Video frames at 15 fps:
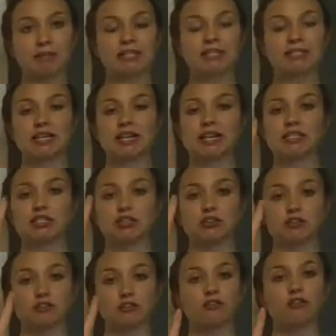pizza into
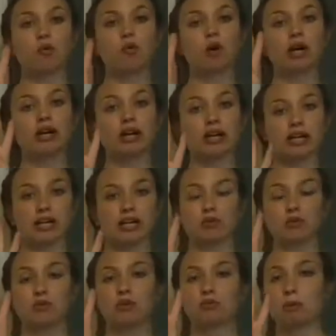4
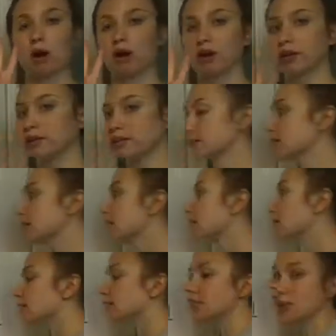equal parts.
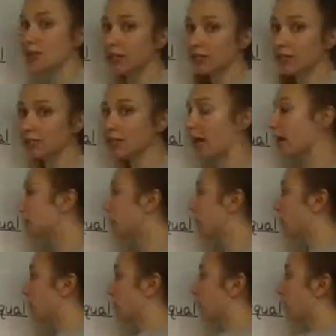So here's how you
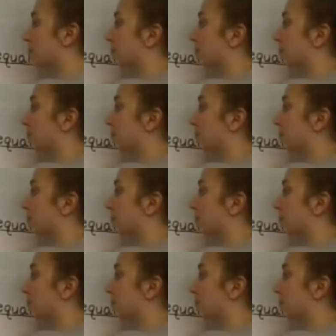do it.